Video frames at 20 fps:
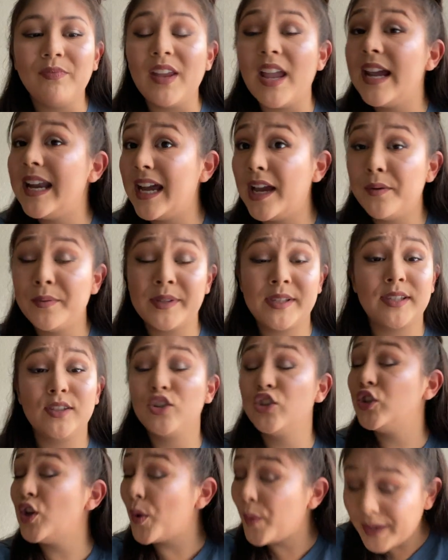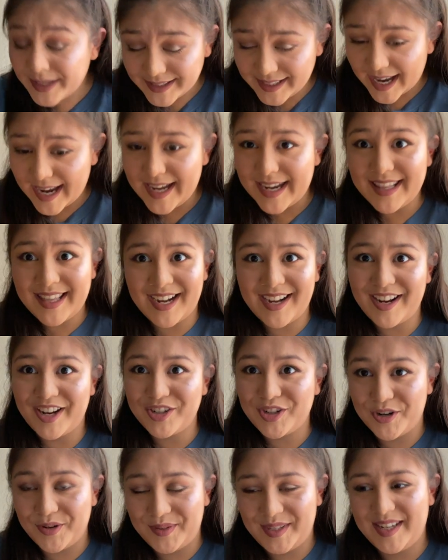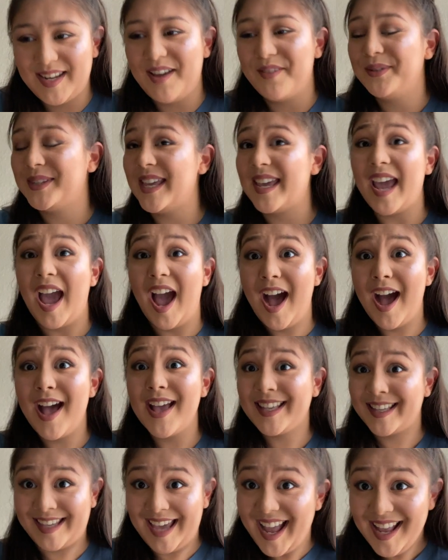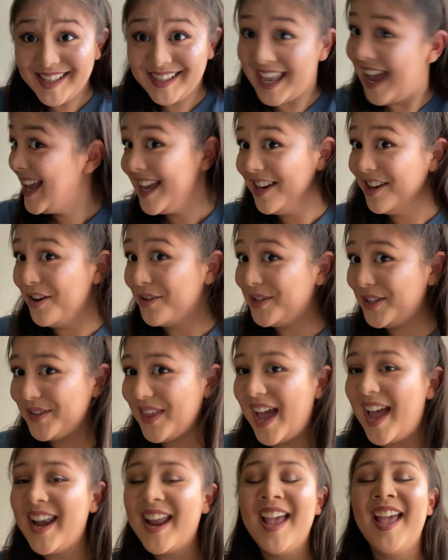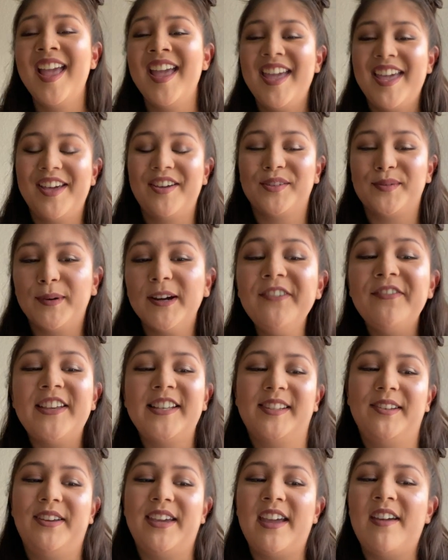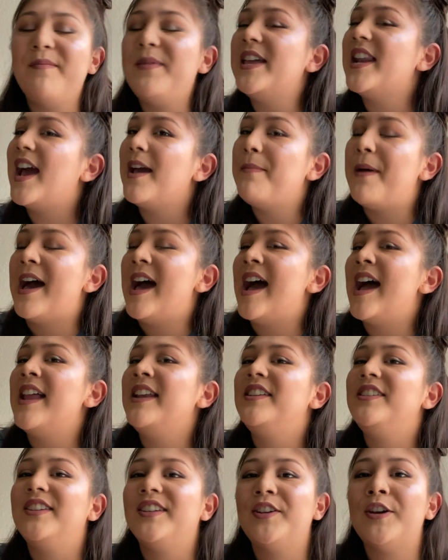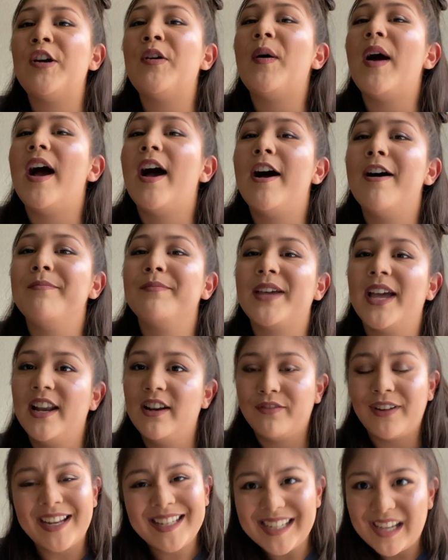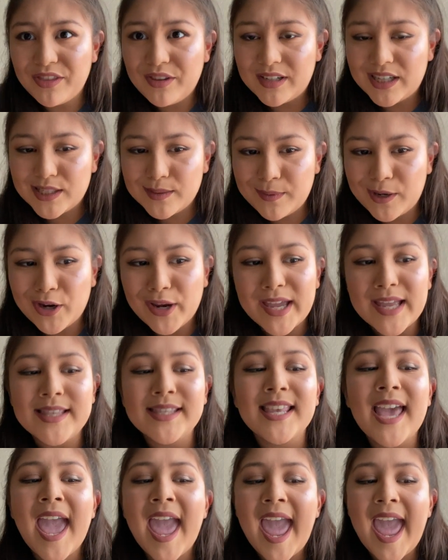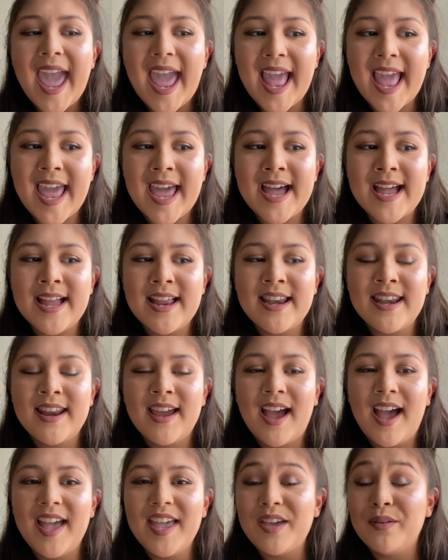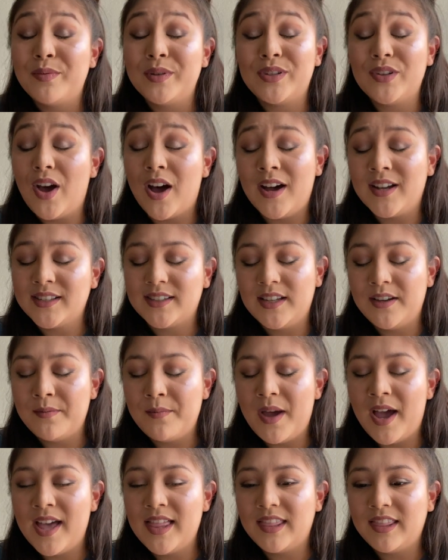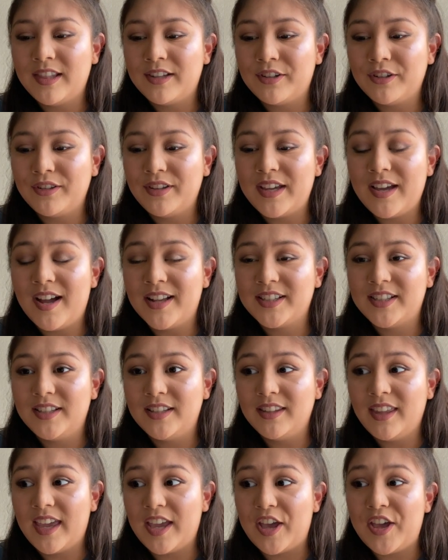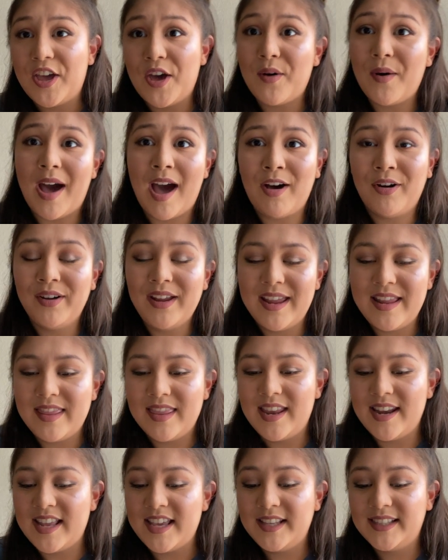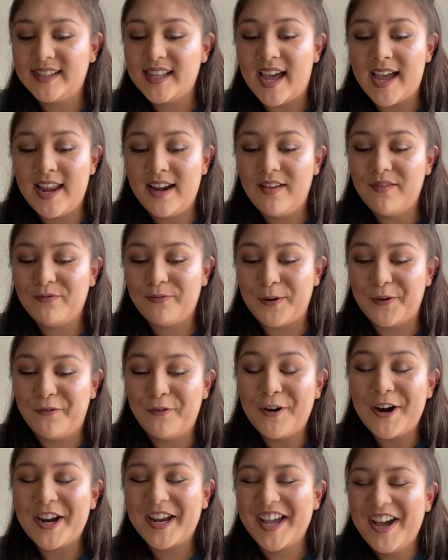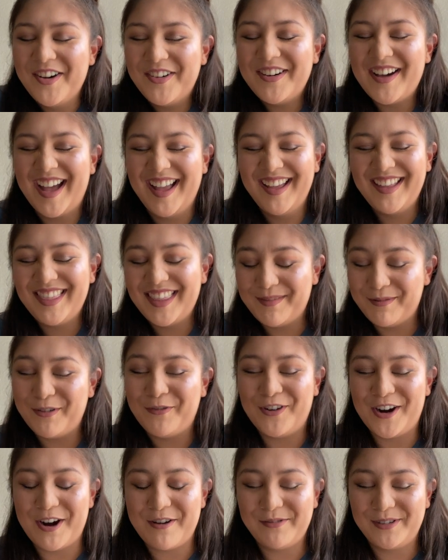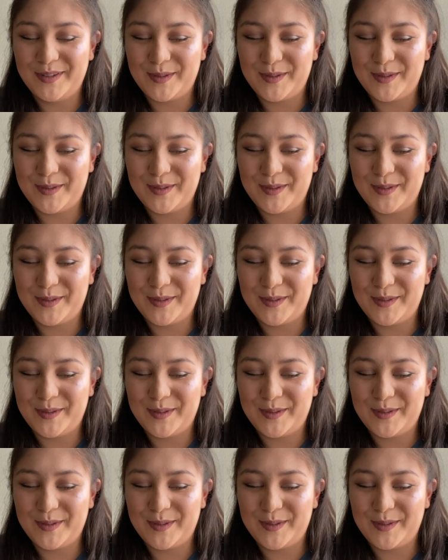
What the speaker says: And I was so excited that I got chosen. I was like, yes, I can go do that. He goes, perfect. So he gave me an iPad to kind of write down the experience, and it was awesome. I literally got to like go out, and then he said, before I